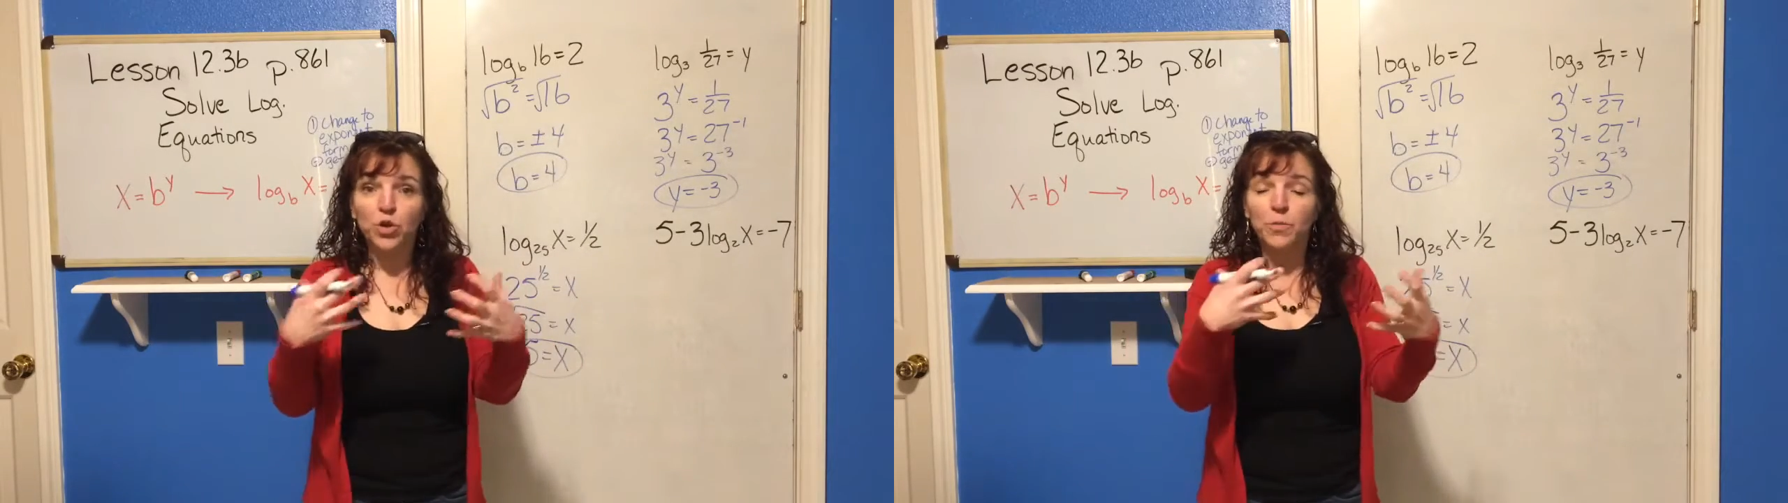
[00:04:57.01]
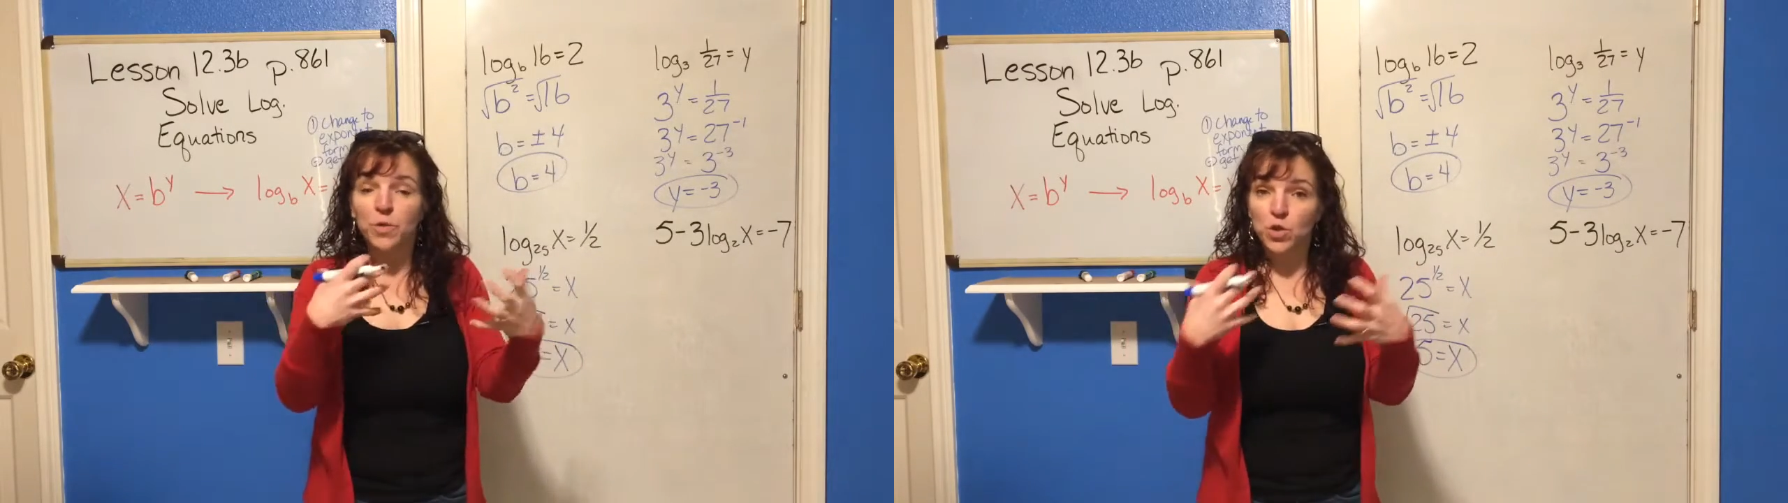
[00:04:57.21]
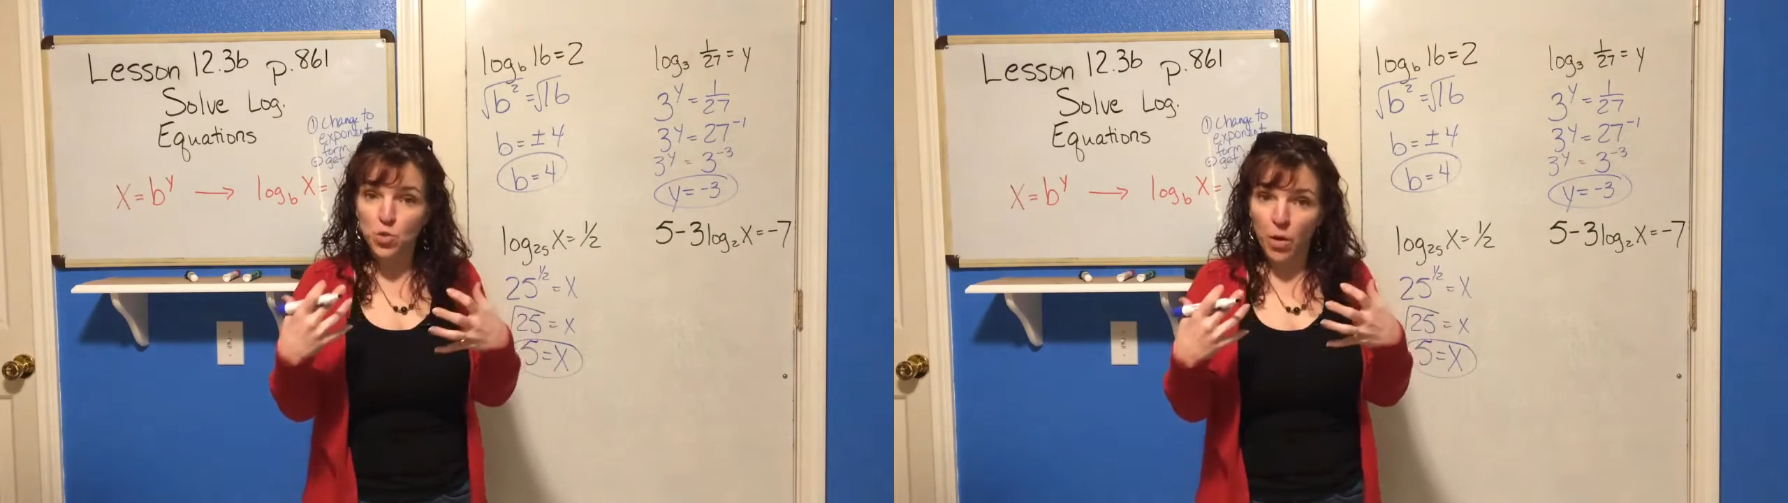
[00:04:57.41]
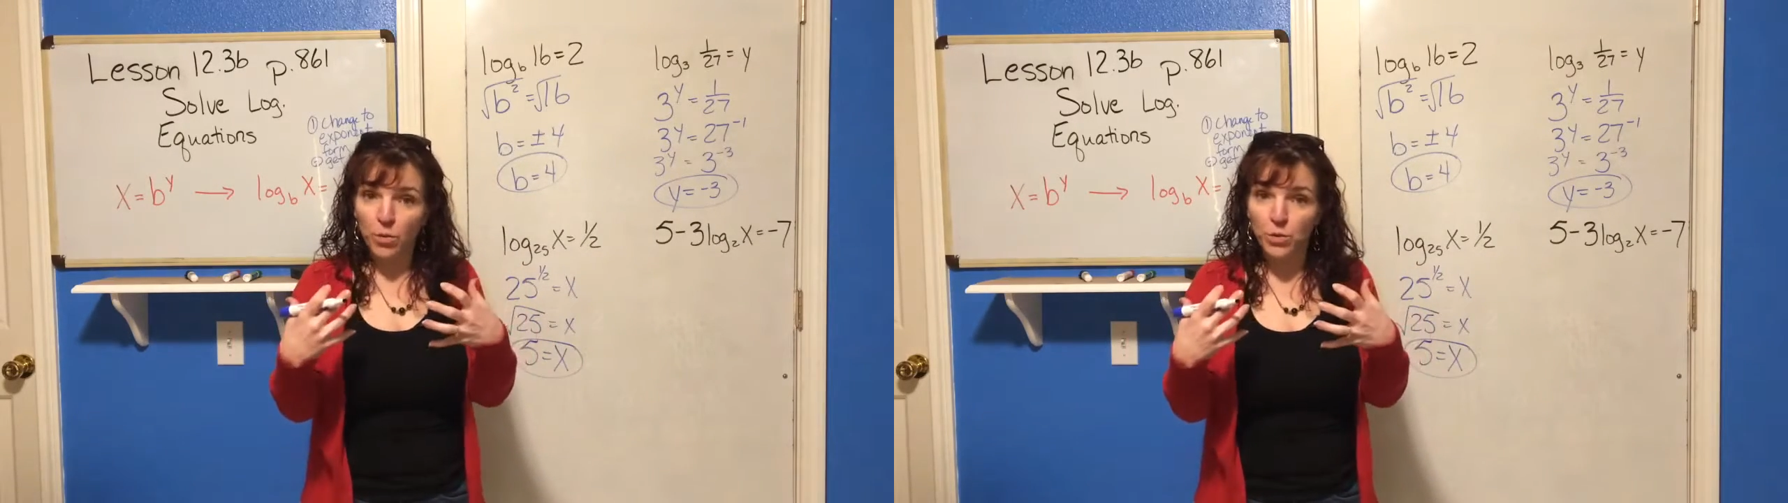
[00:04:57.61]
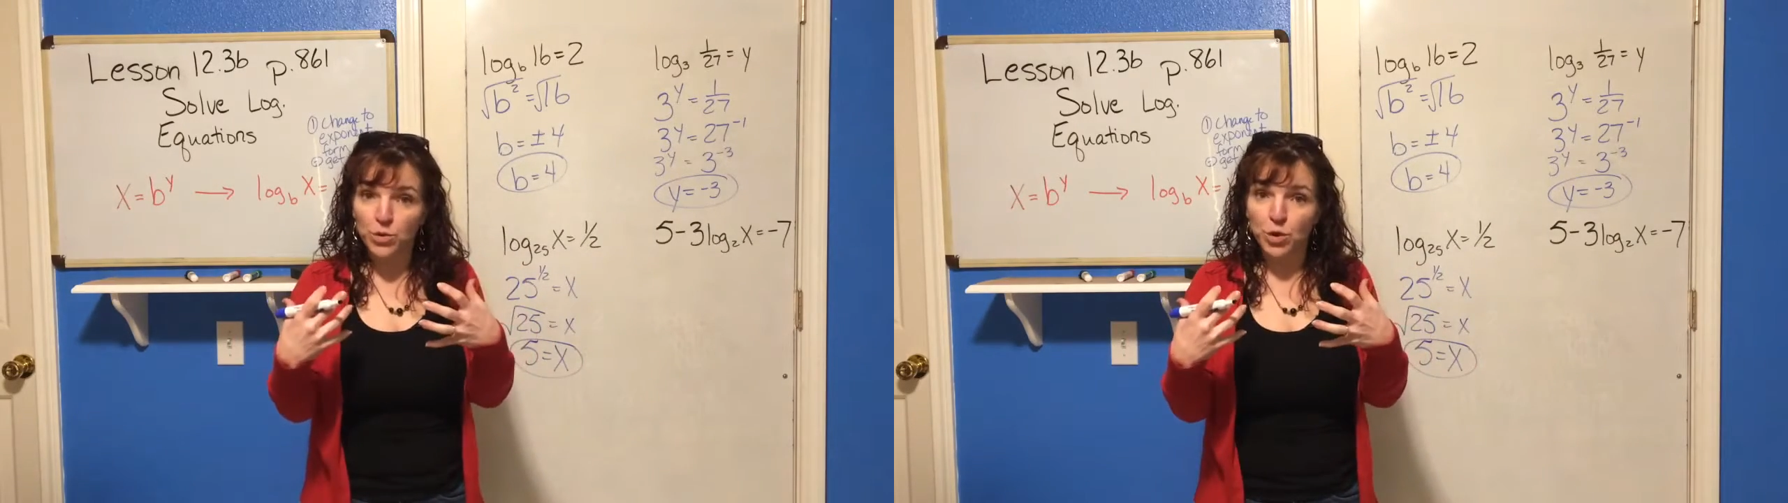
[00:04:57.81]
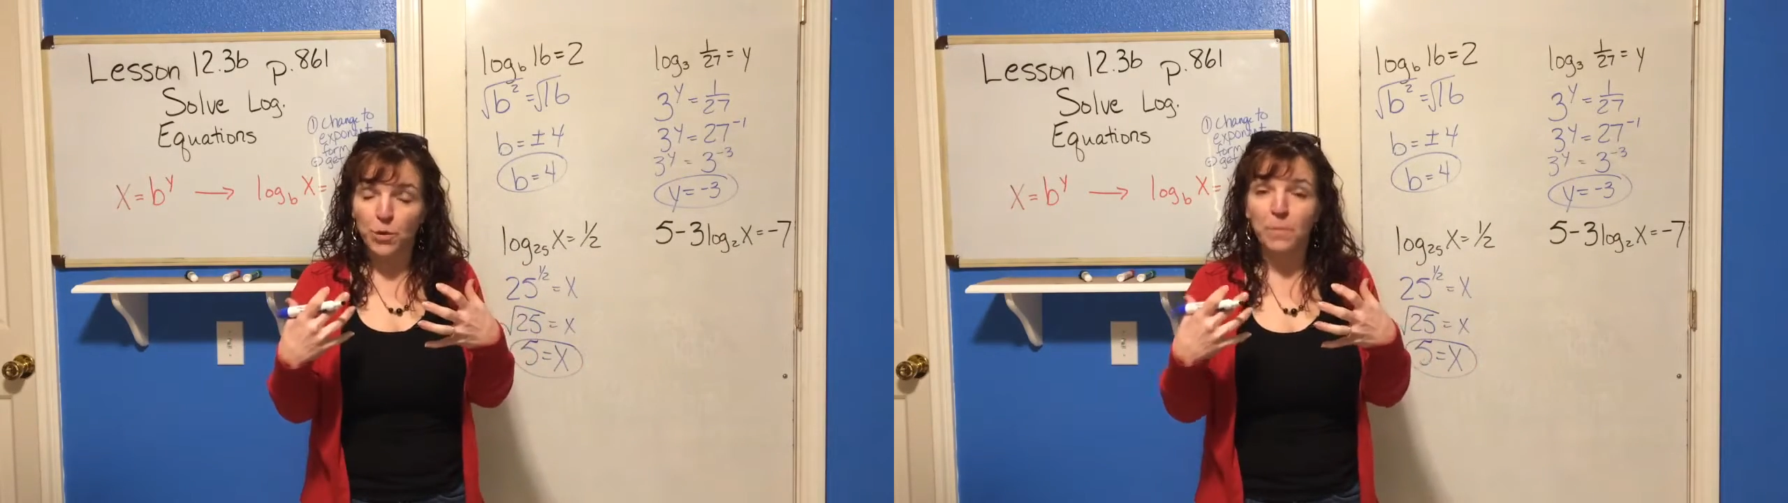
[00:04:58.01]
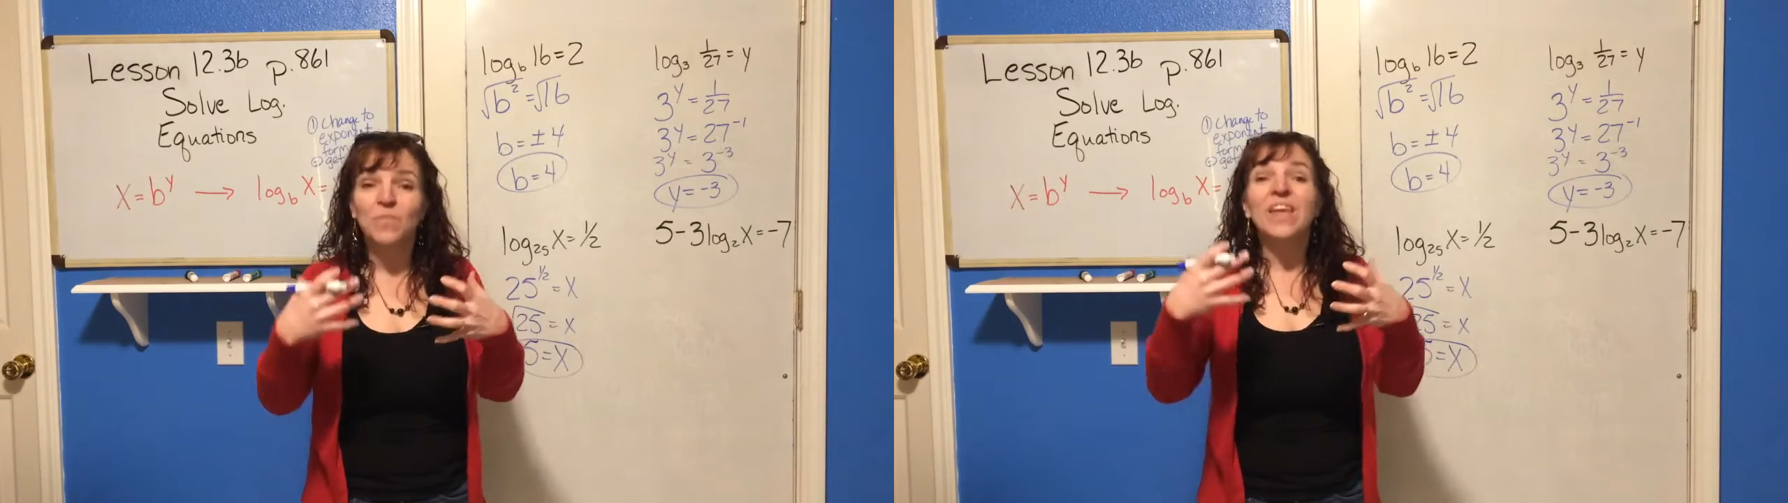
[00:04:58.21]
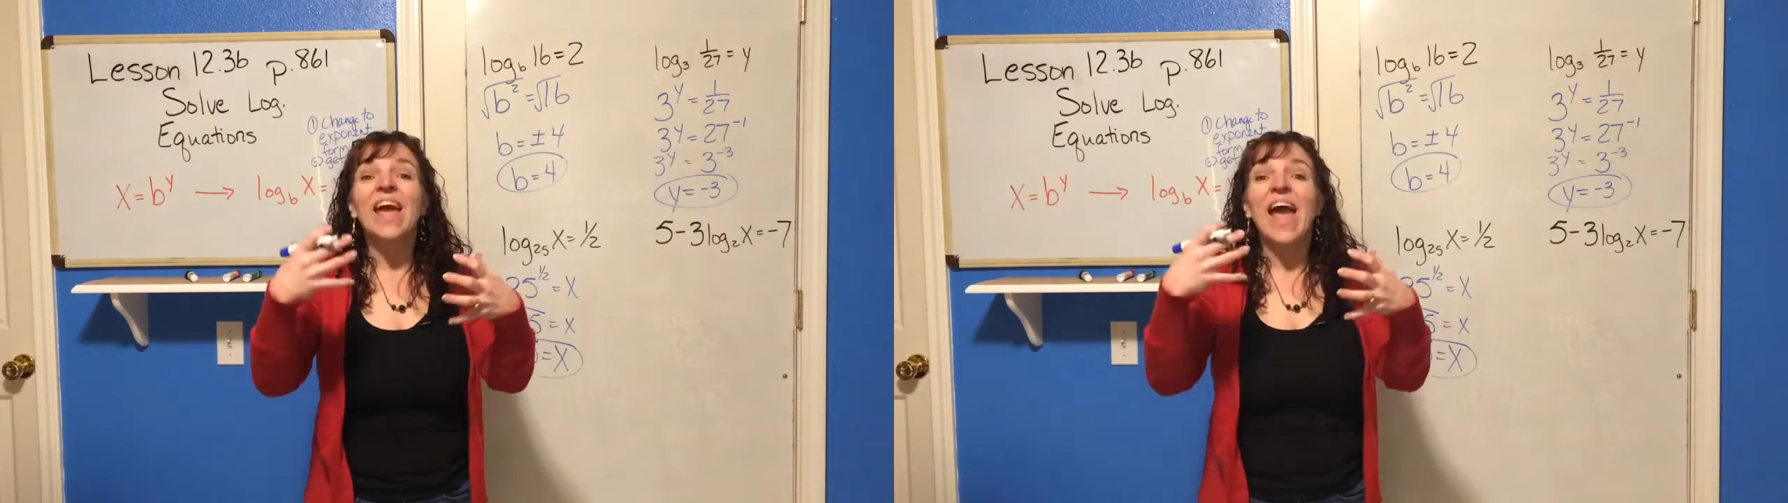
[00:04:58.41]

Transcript: term or the square root term